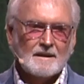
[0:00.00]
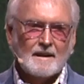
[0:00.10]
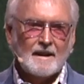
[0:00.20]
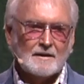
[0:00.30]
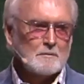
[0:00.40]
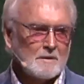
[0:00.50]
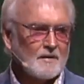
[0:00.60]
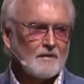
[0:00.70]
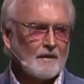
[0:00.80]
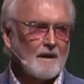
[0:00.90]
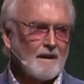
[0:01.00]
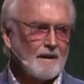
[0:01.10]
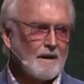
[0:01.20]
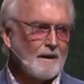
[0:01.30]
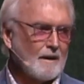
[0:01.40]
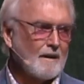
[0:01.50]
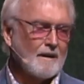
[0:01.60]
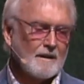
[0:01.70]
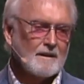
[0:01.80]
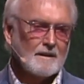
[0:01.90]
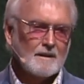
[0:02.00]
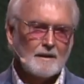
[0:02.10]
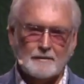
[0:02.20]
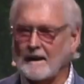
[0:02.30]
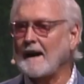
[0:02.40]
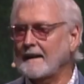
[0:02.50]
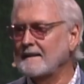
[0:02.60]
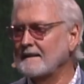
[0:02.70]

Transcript: And you miss the awe of God.